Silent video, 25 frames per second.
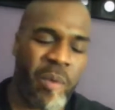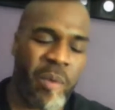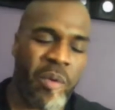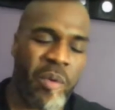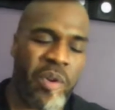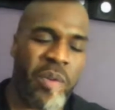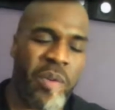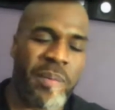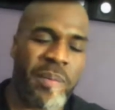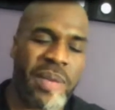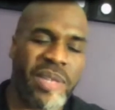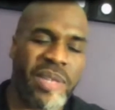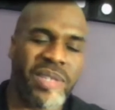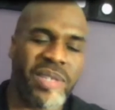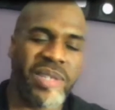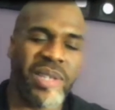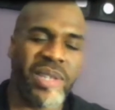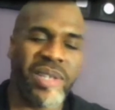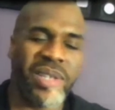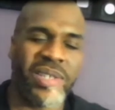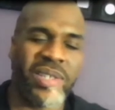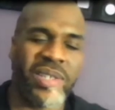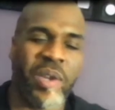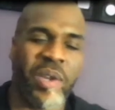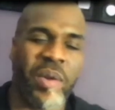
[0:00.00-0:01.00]
going to be
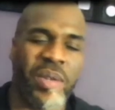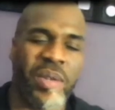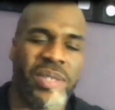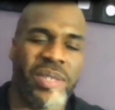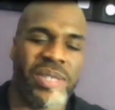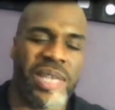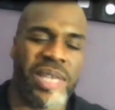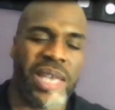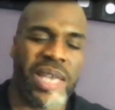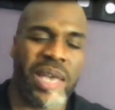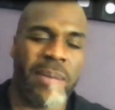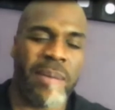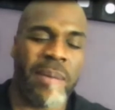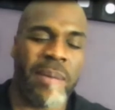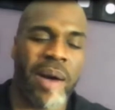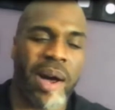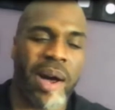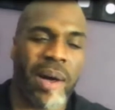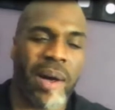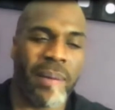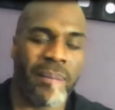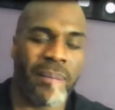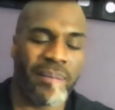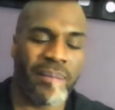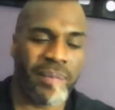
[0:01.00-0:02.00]
seeing him
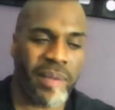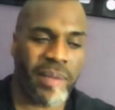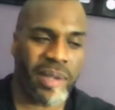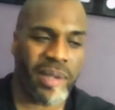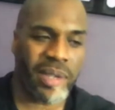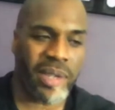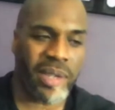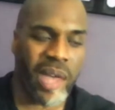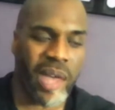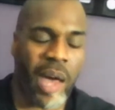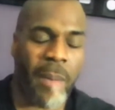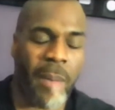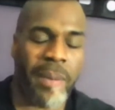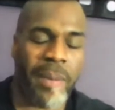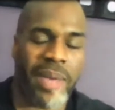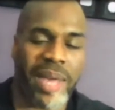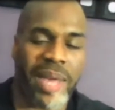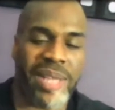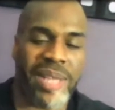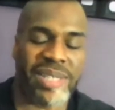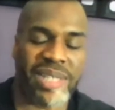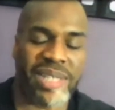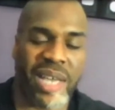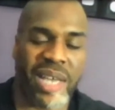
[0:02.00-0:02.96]
up against